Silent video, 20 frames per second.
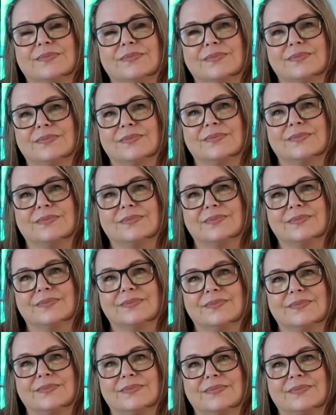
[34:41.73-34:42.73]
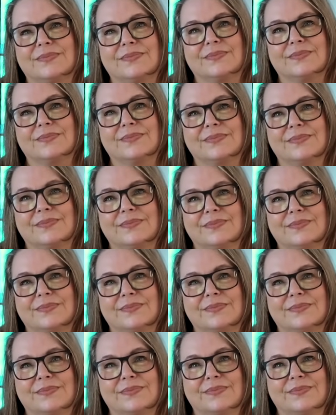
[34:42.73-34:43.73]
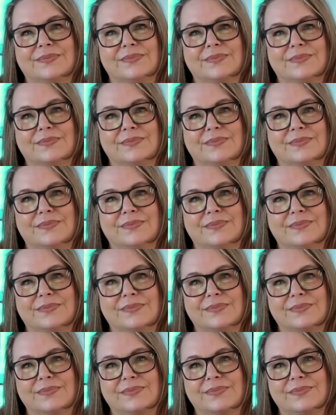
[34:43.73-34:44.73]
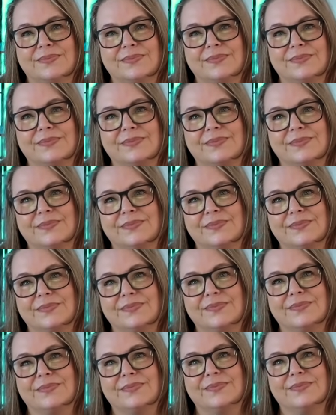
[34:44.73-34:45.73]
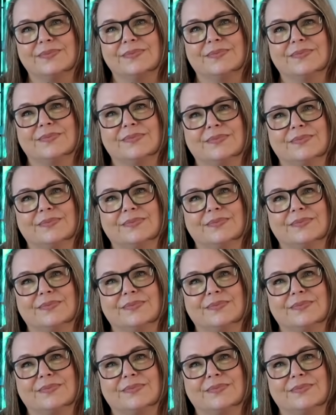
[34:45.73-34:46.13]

No words are spoken by the person on screen.